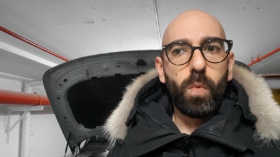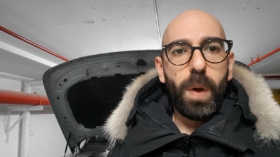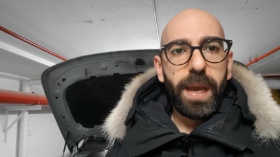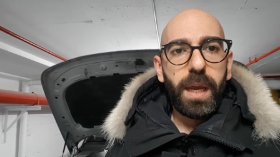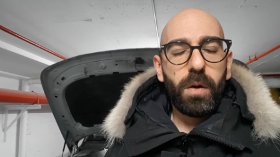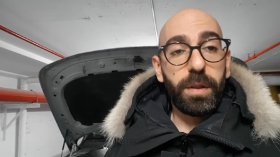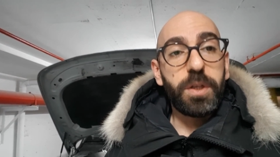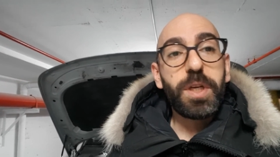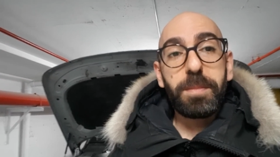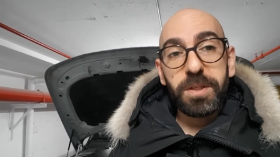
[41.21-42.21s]
way, or
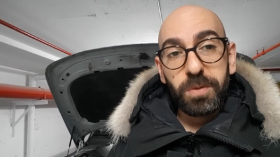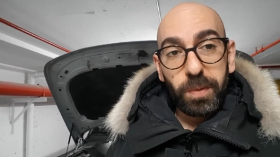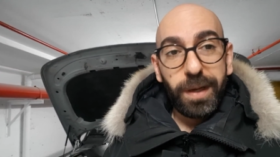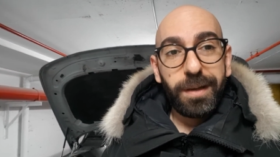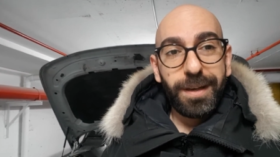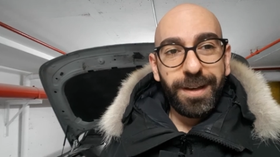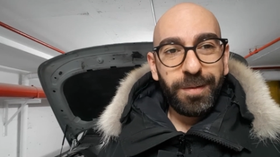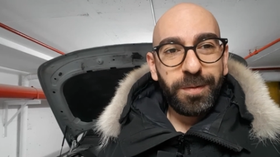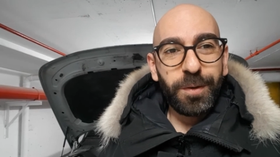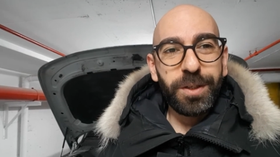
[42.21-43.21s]
the cheapest way
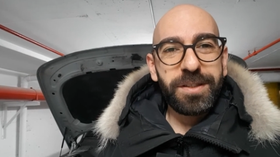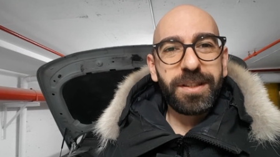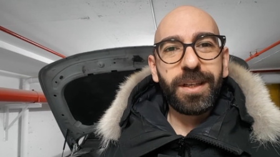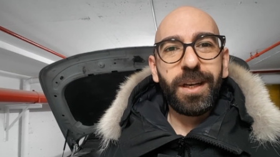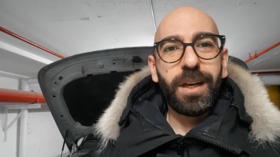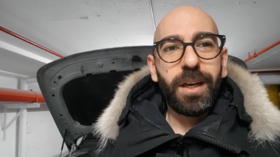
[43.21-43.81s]
first,